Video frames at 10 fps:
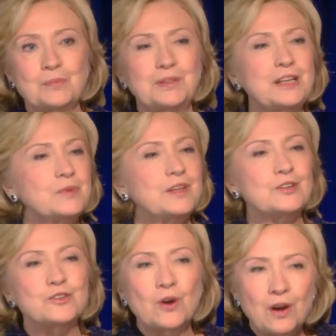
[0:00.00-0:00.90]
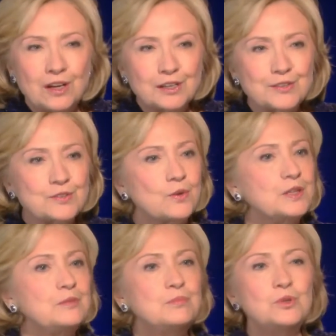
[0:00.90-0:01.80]
playing with our dogs,
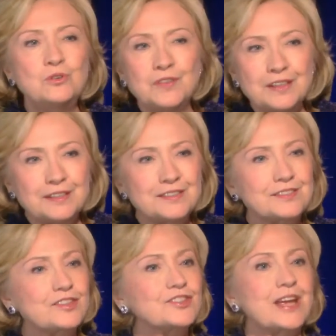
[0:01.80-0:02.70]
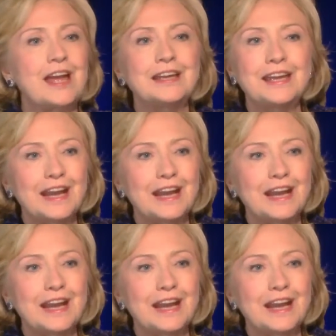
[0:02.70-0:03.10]
going to movies, just hanging